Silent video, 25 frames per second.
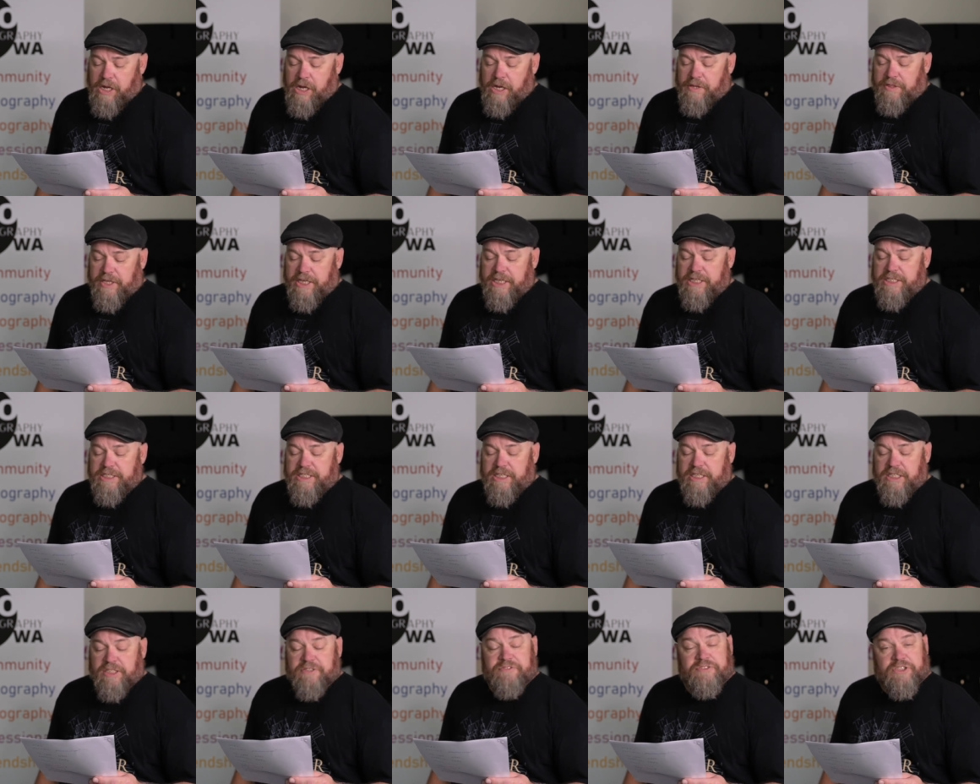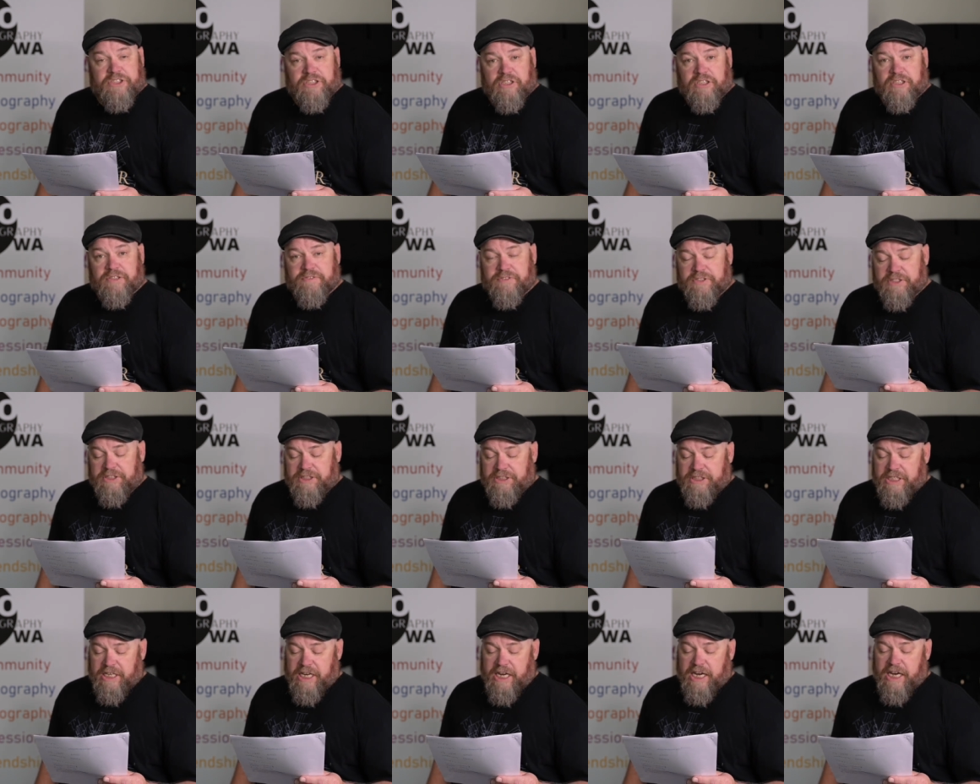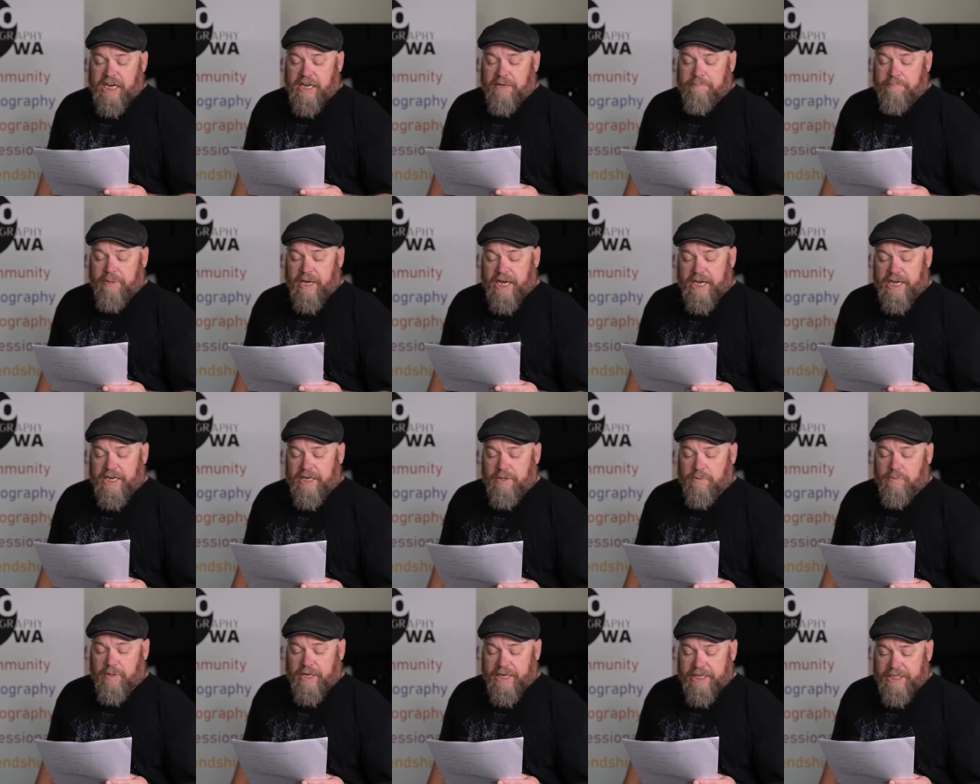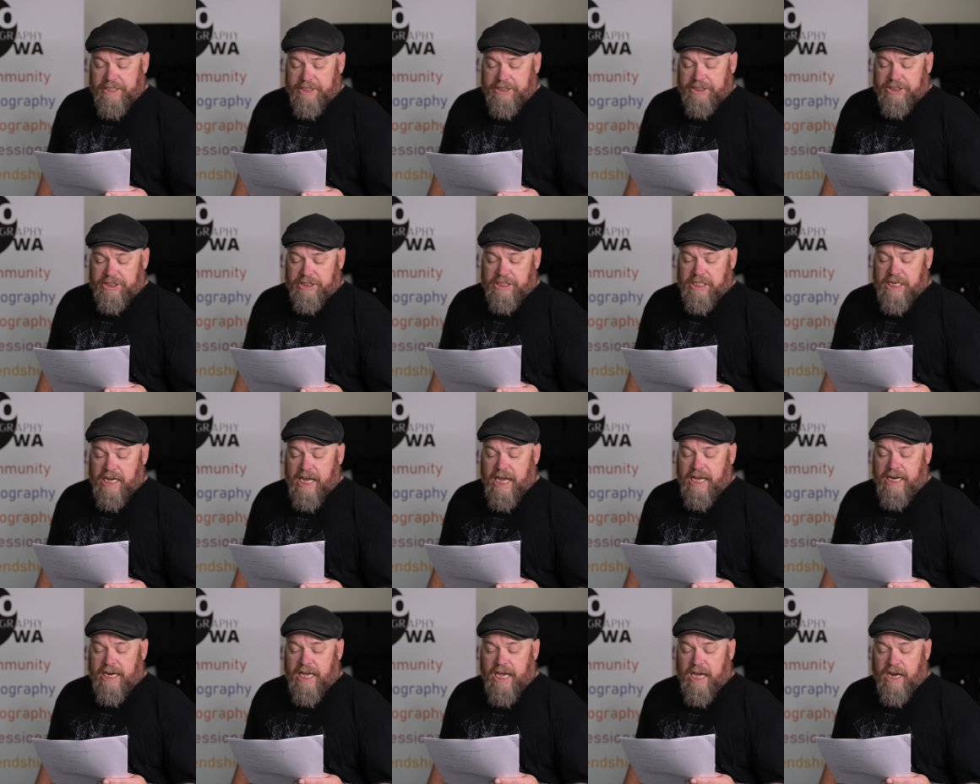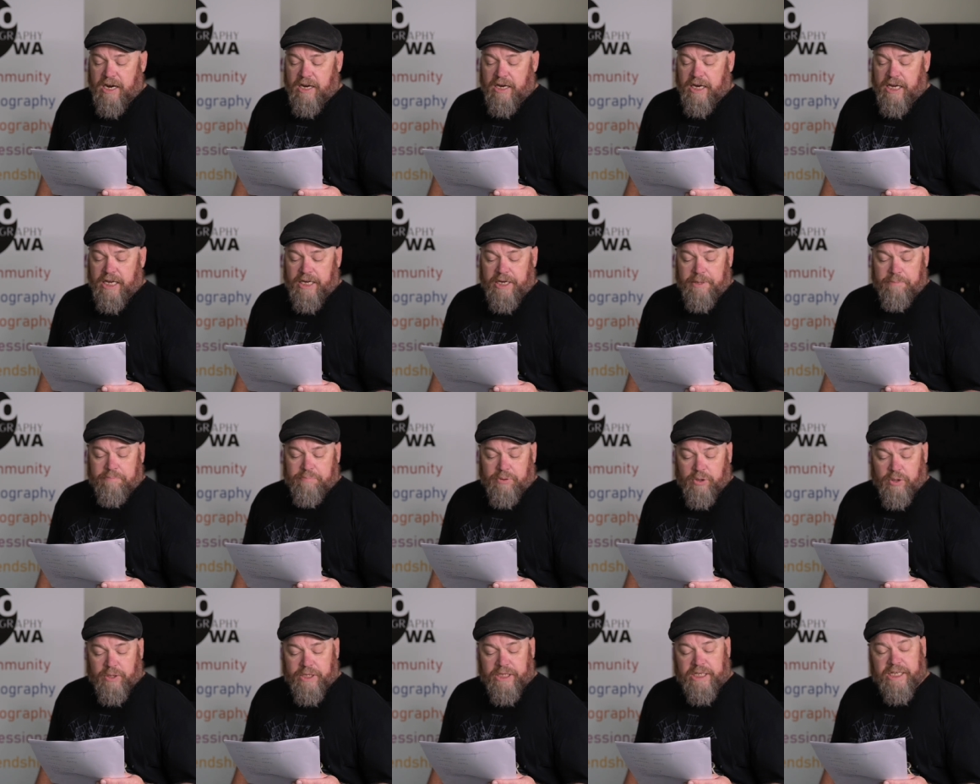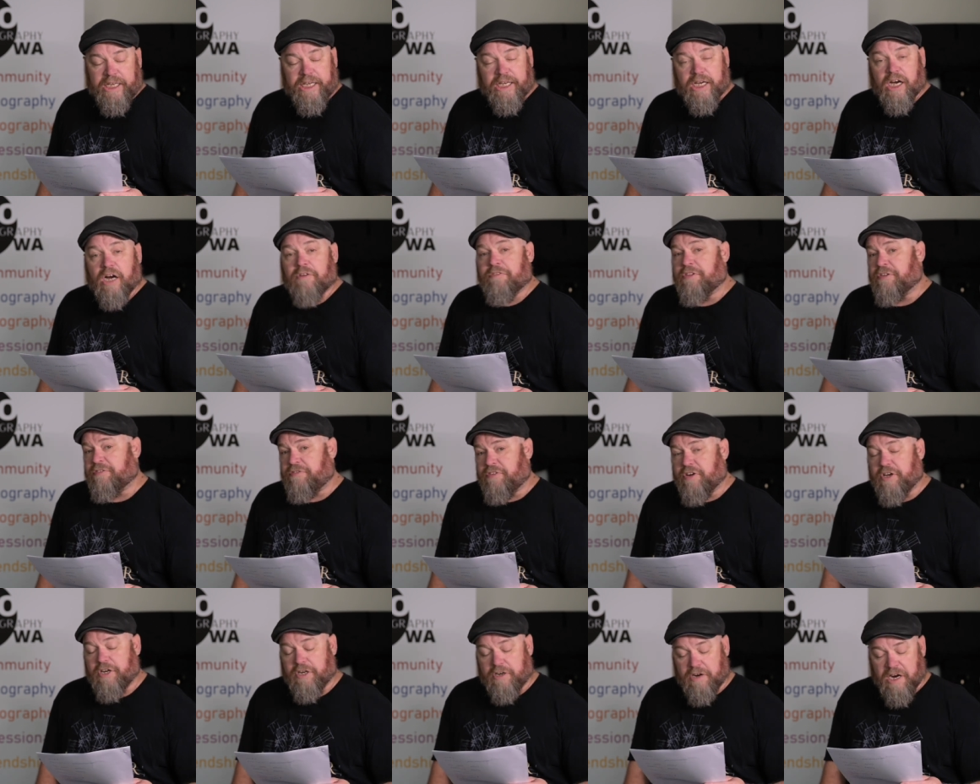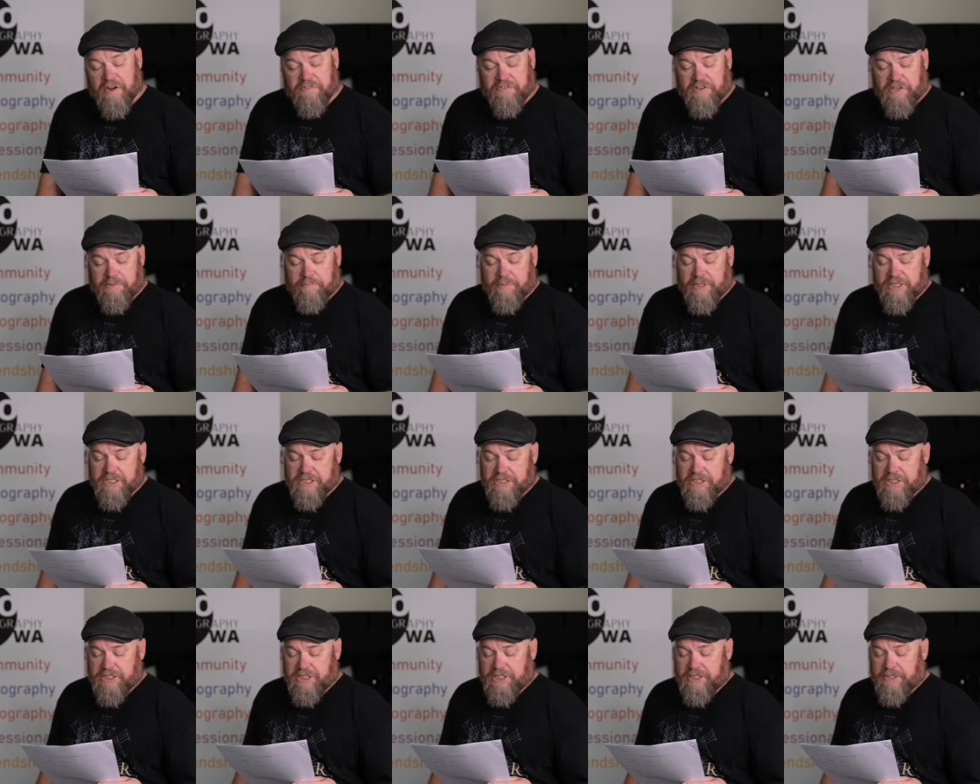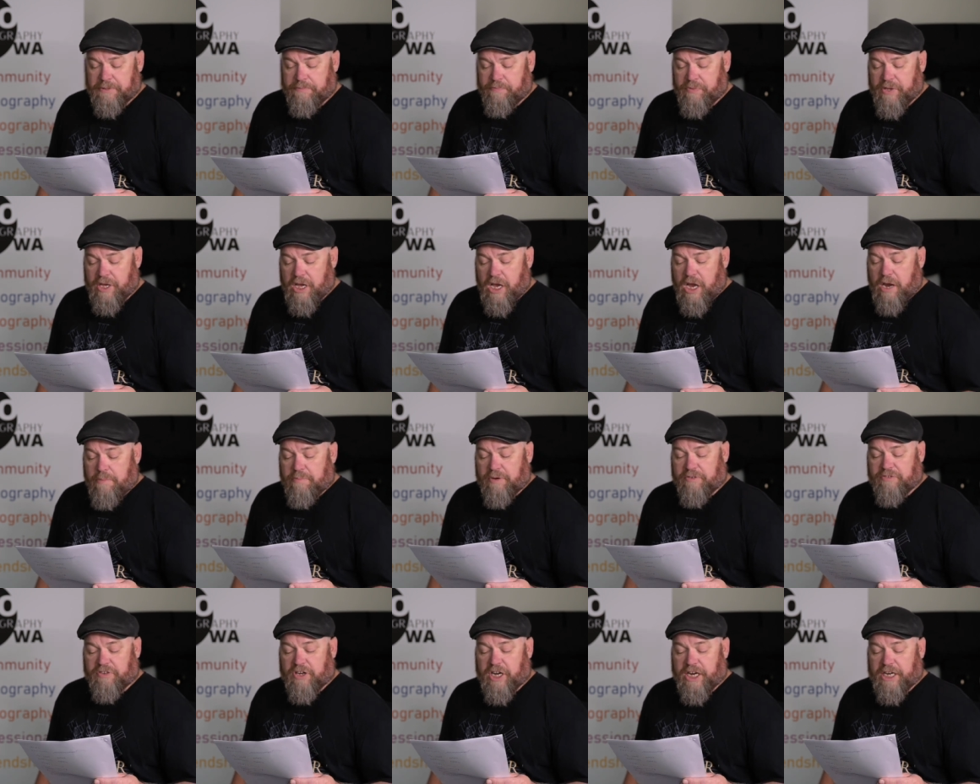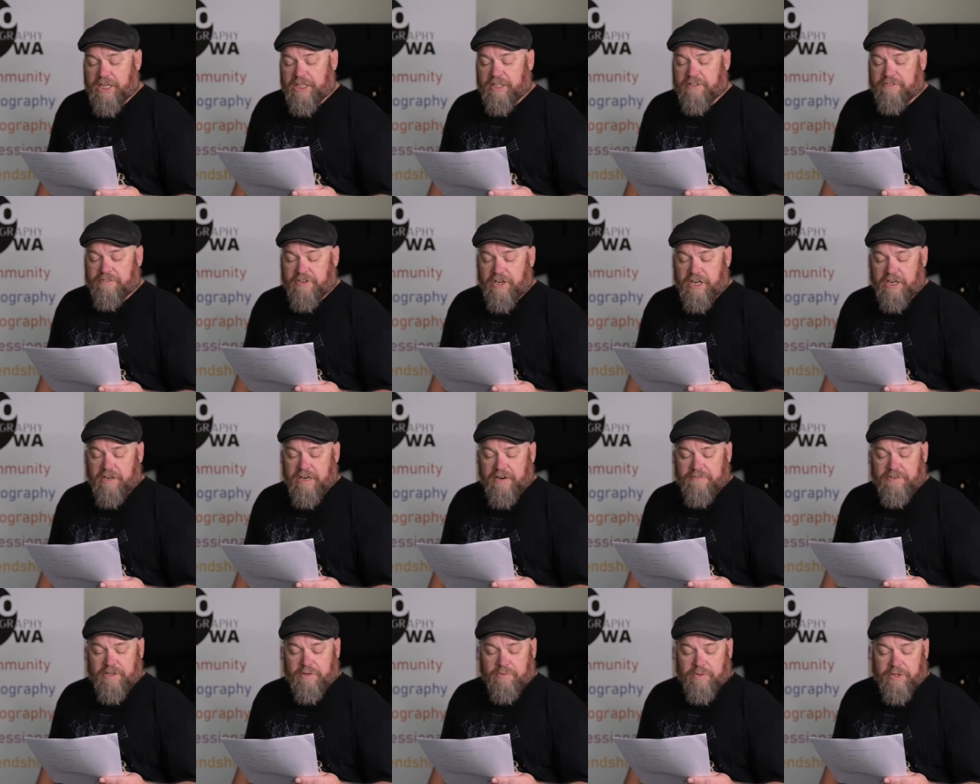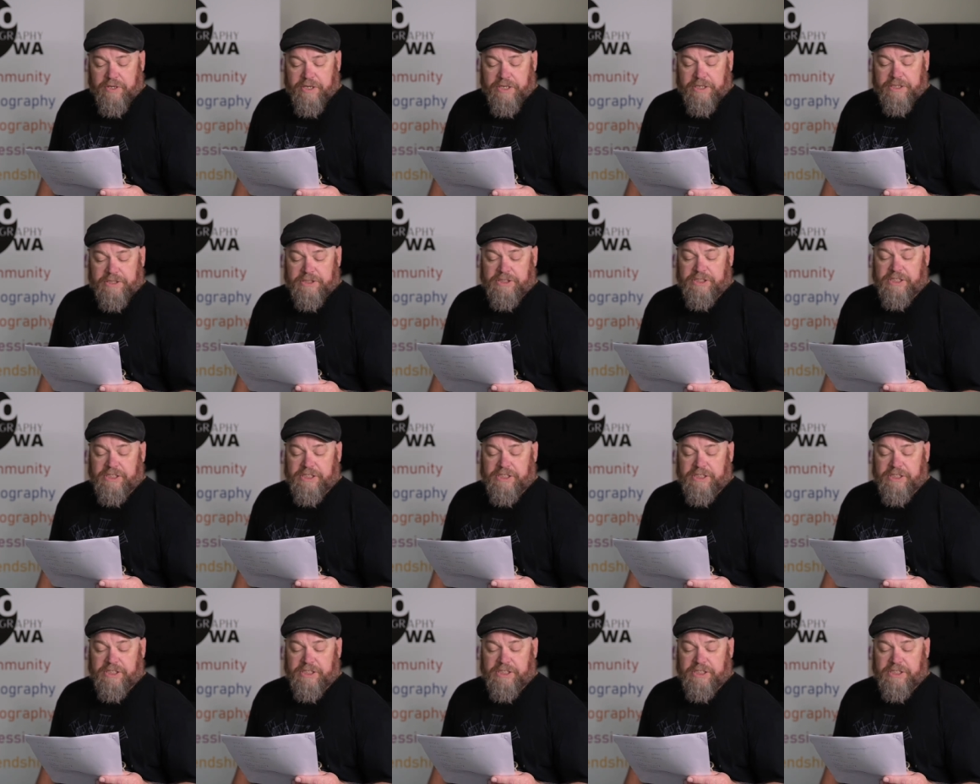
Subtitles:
These are the photographers that are paid a wage and are an employee of the photographic business, providing the photographic work to